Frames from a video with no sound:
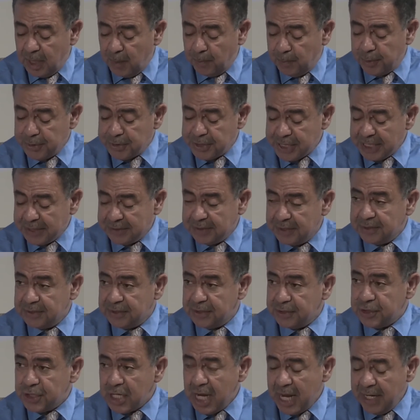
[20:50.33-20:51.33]
projected
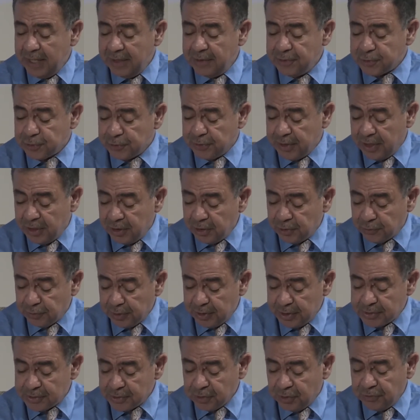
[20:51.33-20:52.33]
to change or
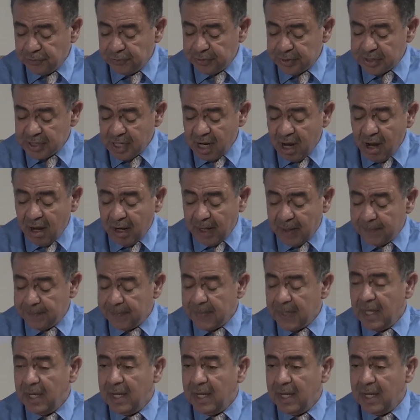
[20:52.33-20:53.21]
increase over time